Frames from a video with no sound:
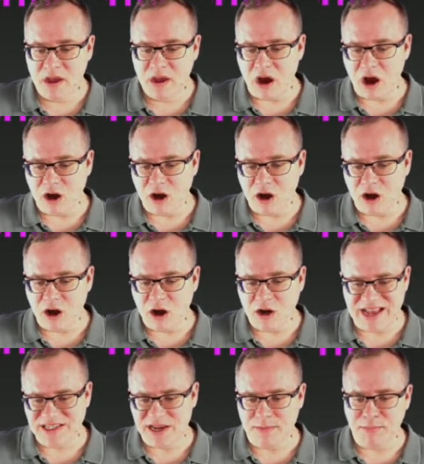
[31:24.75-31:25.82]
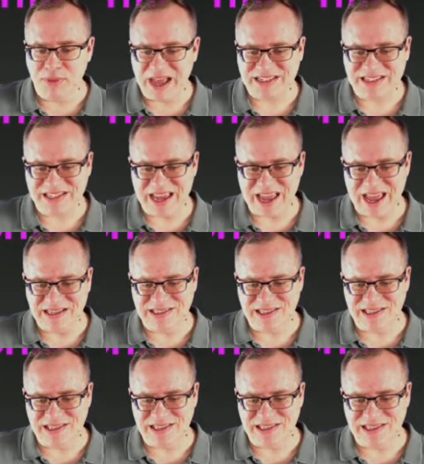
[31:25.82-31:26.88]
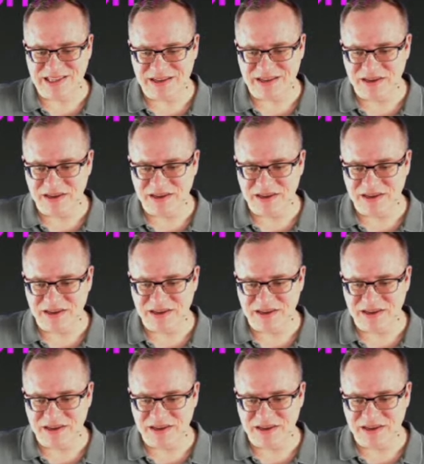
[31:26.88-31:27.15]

aren't as complex as they